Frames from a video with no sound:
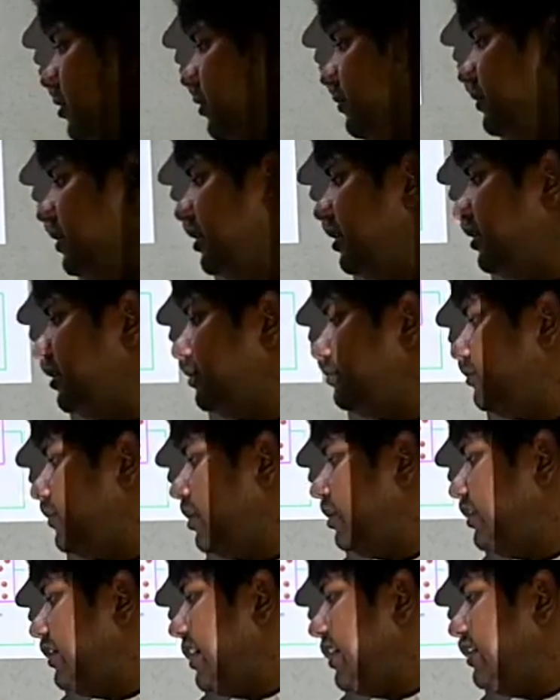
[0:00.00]
of
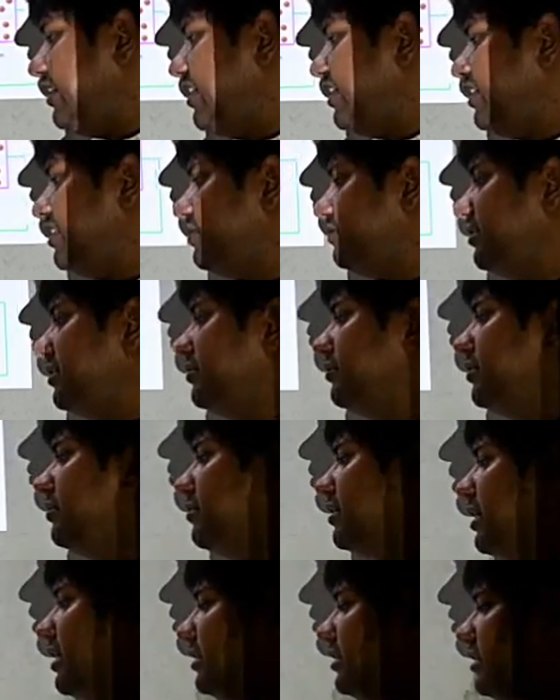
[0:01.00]
the techniques which we
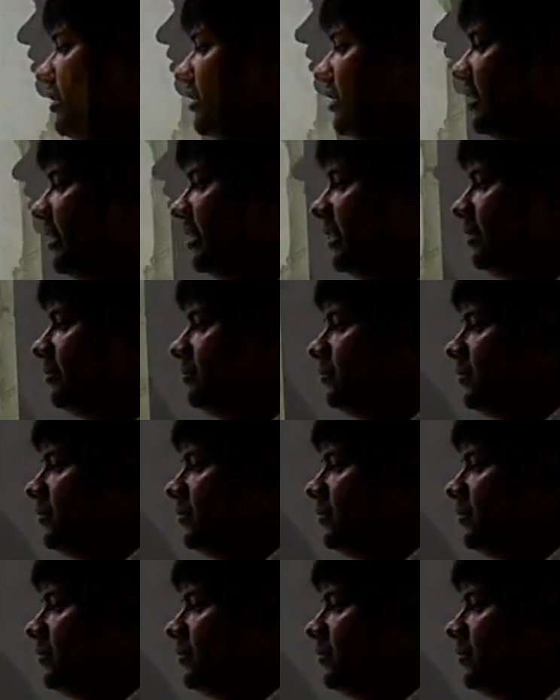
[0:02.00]
will study,